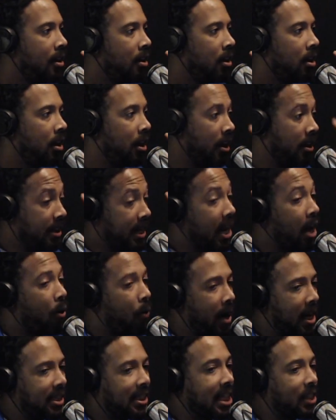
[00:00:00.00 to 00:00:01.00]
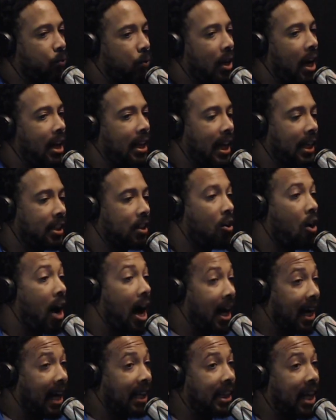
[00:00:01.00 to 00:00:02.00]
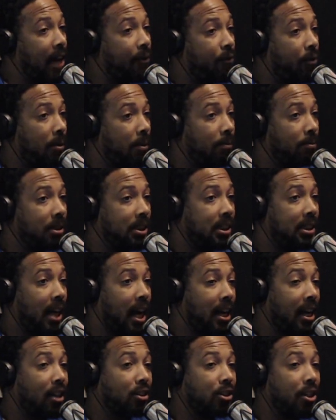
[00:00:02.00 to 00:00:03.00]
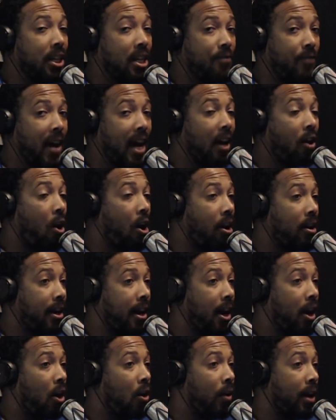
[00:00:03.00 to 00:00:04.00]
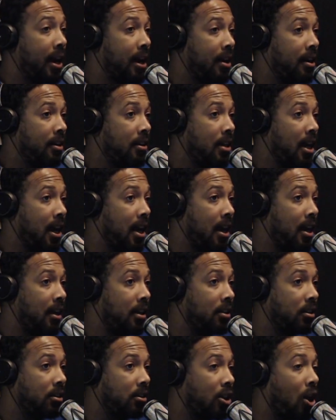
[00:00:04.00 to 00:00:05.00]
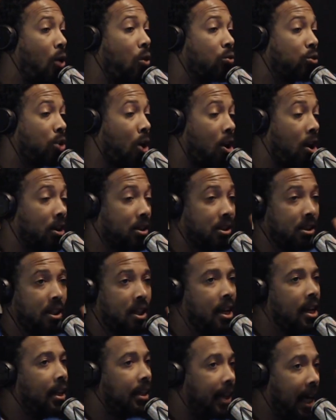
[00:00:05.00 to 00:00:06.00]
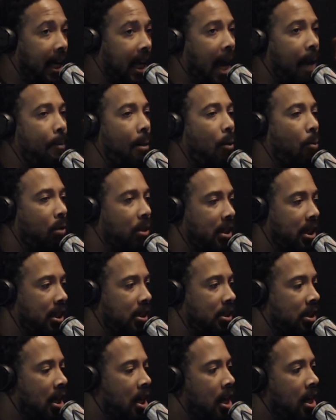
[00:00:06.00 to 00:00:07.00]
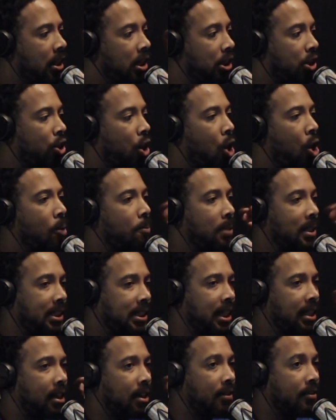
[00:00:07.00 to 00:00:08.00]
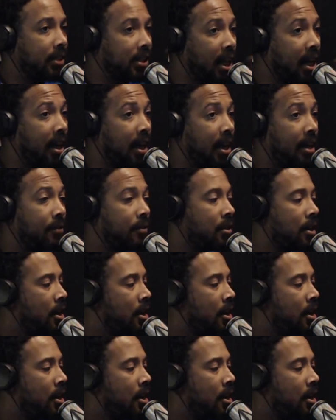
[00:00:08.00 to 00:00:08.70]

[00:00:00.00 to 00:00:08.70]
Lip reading: in DOS, that's what I like to call. I got that from, shout out to Yvette Carnell and Tone Talks. They came up with this term, descendant of slaves.